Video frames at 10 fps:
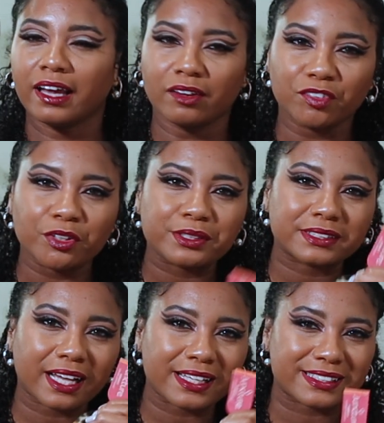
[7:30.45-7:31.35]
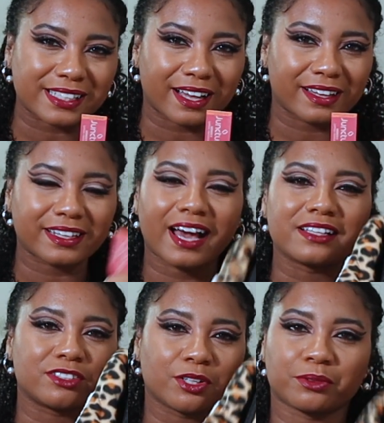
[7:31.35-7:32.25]
If you're a size 9,
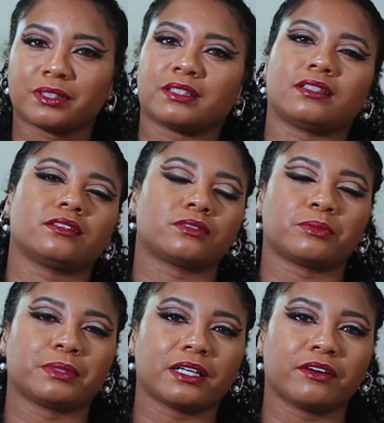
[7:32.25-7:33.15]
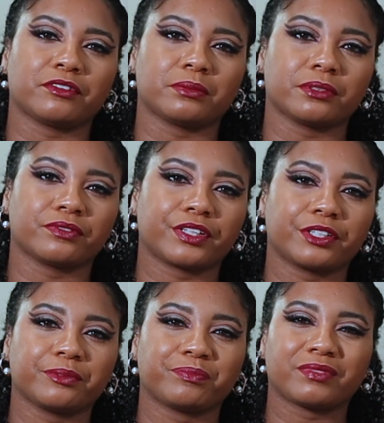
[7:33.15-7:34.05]
I don't think this would be comfortable for
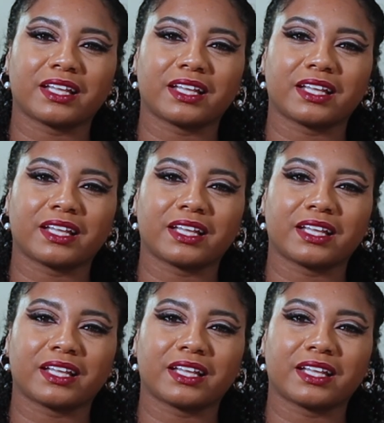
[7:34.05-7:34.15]
you.